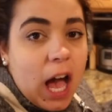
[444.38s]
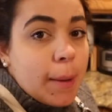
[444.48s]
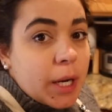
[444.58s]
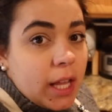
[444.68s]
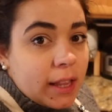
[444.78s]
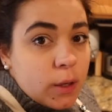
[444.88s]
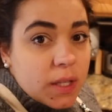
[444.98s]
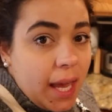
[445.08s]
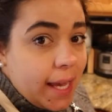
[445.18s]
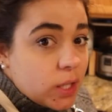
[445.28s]
I'm gonna let those
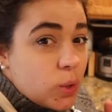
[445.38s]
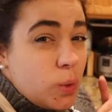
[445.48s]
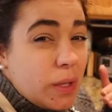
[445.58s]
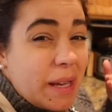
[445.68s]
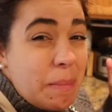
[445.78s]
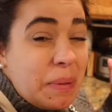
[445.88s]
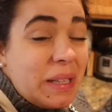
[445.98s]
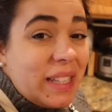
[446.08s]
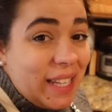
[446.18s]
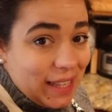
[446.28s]
cakes cool
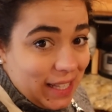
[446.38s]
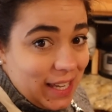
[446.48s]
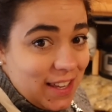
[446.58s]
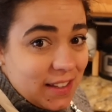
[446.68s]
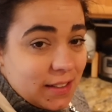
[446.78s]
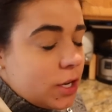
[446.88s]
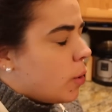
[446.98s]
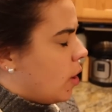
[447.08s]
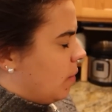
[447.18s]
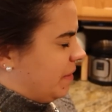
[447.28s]
completely. No, no,